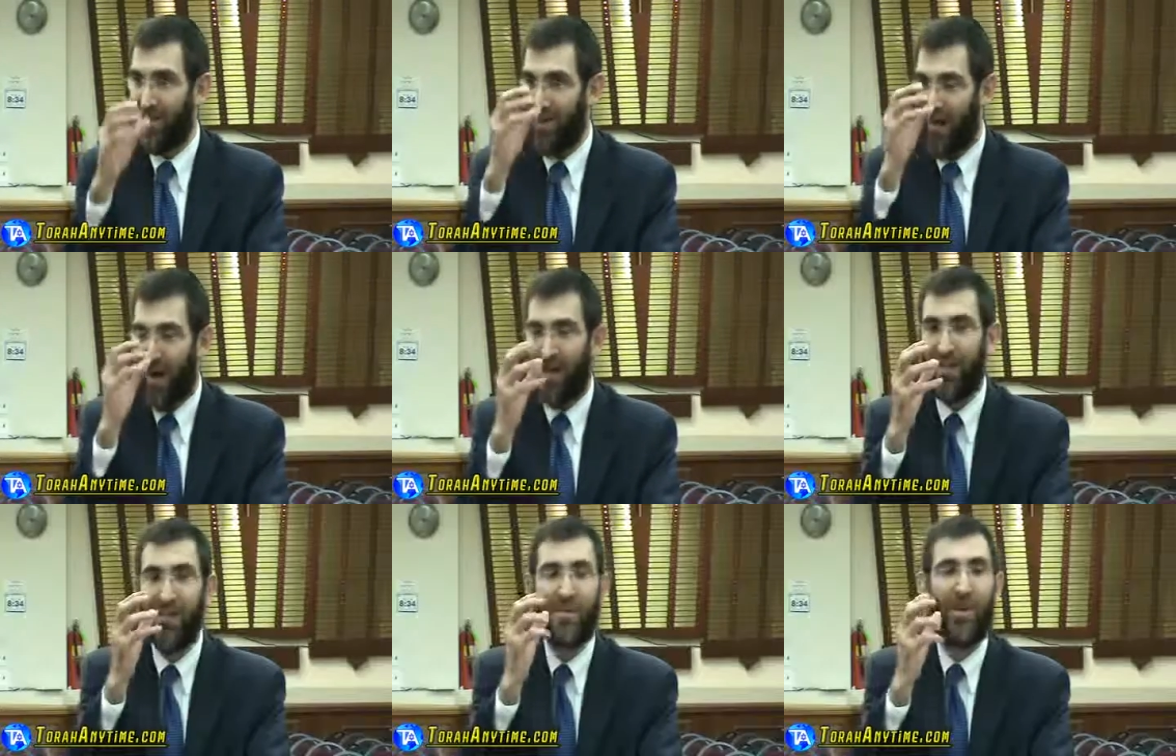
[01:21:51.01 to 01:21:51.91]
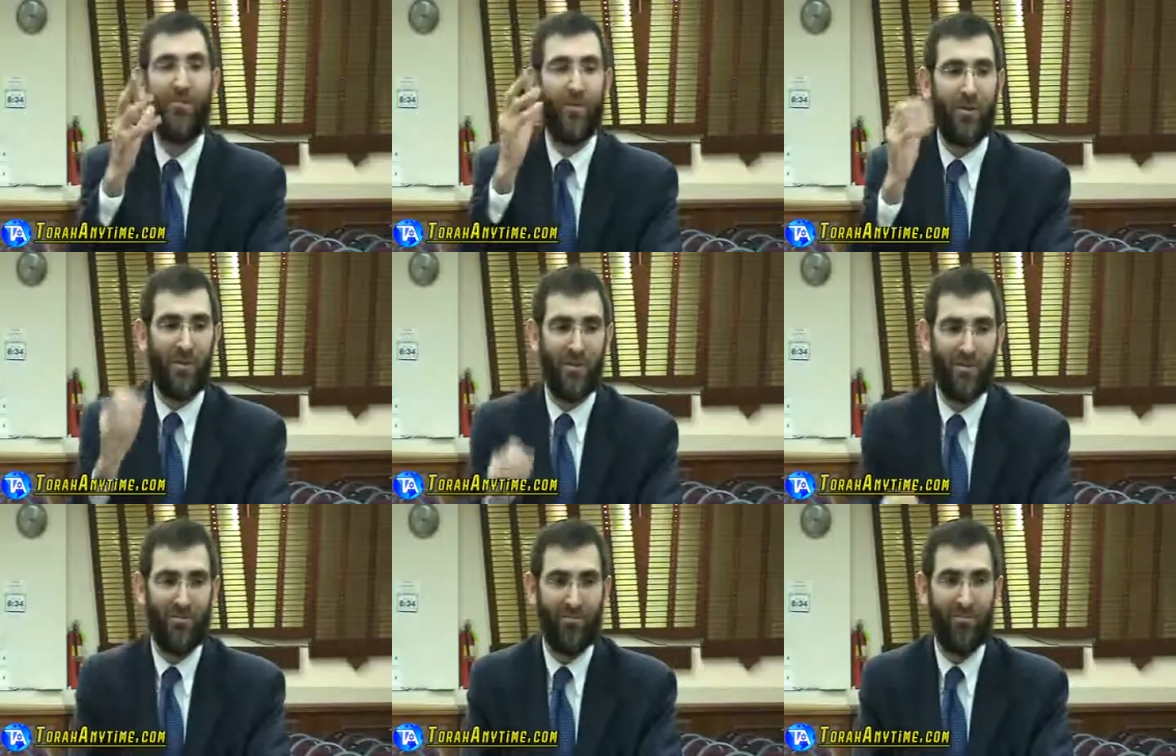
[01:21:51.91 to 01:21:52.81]
The eye is covered.
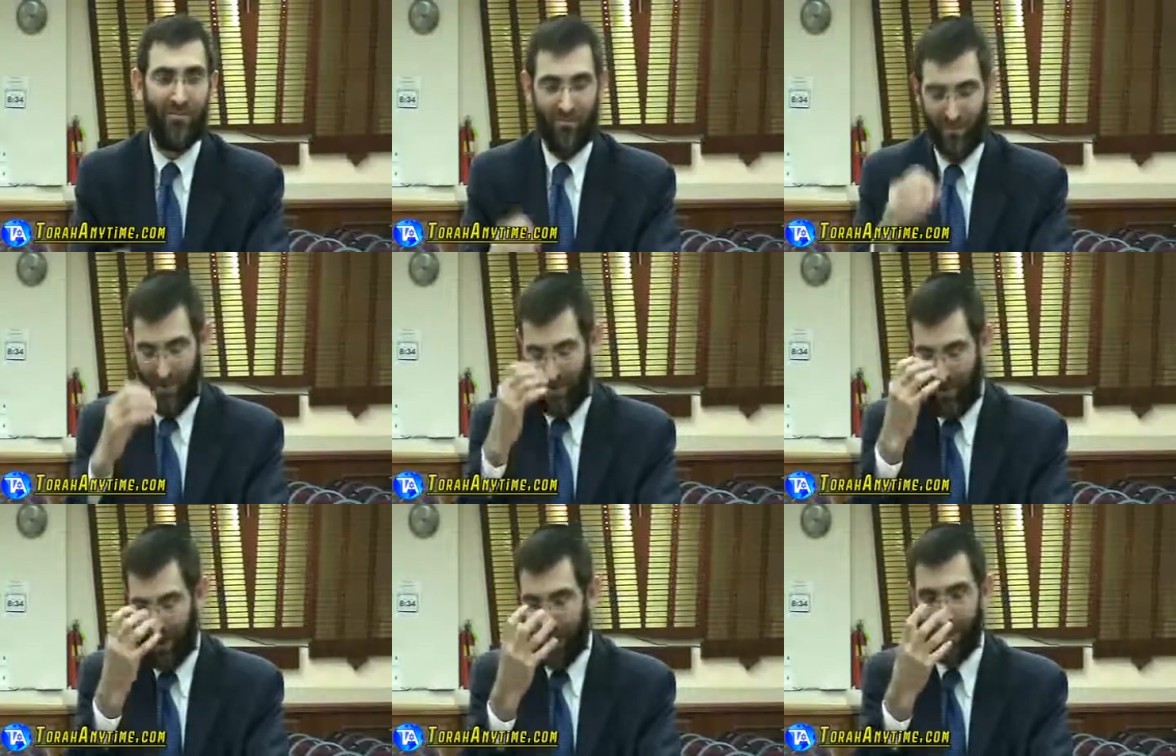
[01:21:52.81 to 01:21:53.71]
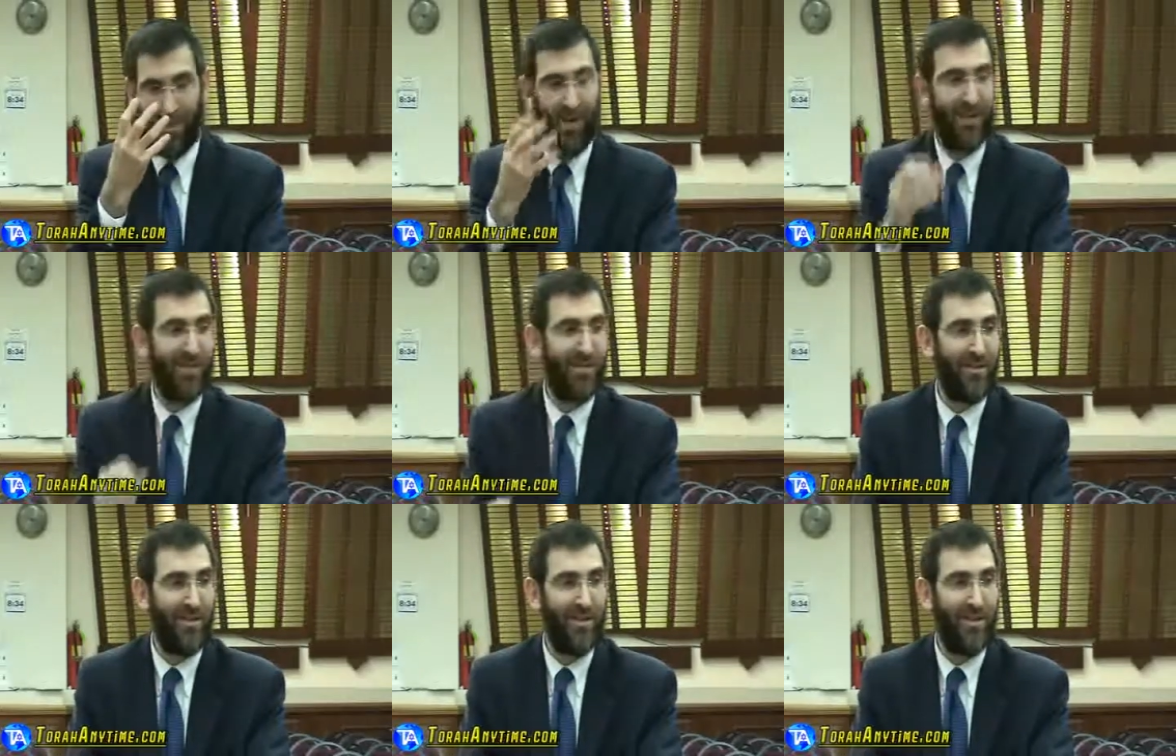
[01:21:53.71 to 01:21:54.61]
Ayin kas.